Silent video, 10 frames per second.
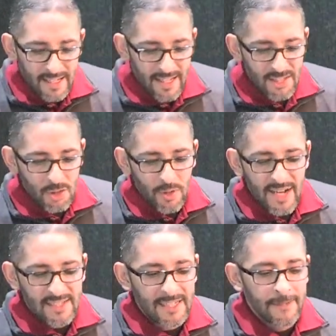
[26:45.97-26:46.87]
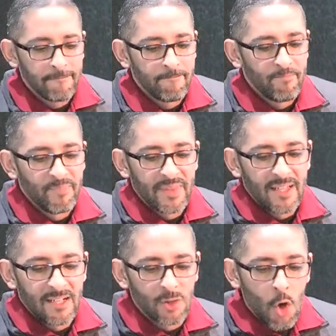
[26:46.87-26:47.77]
It's crazy.
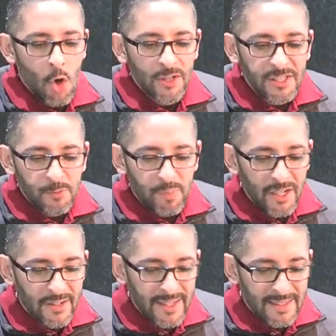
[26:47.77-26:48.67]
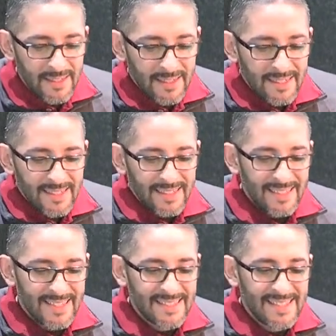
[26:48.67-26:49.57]
The Holy Spirit
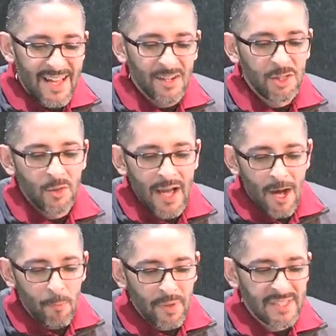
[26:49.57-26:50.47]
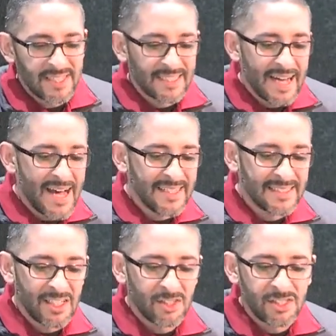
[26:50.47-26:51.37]
is there to help us, to guide us
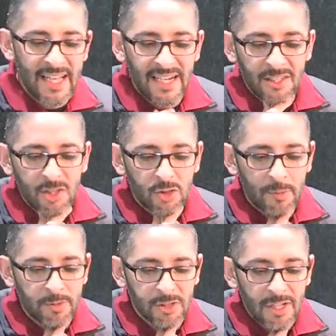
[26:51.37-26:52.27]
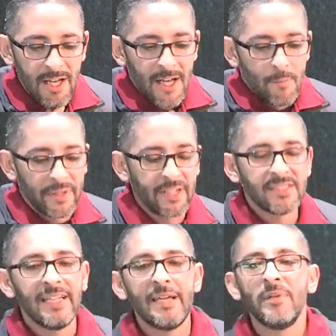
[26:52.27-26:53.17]
in understanding of the Scriptures. But
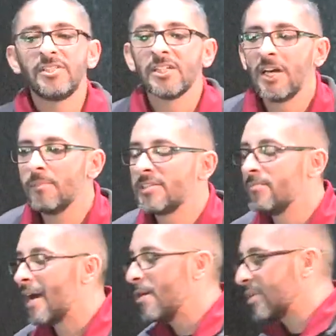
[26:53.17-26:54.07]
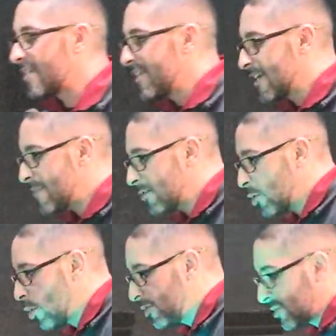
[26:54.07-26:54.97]
there's an image that comes to mind when I think about
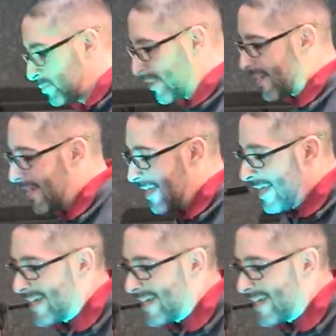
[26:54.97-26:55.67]
the Holy Spirit.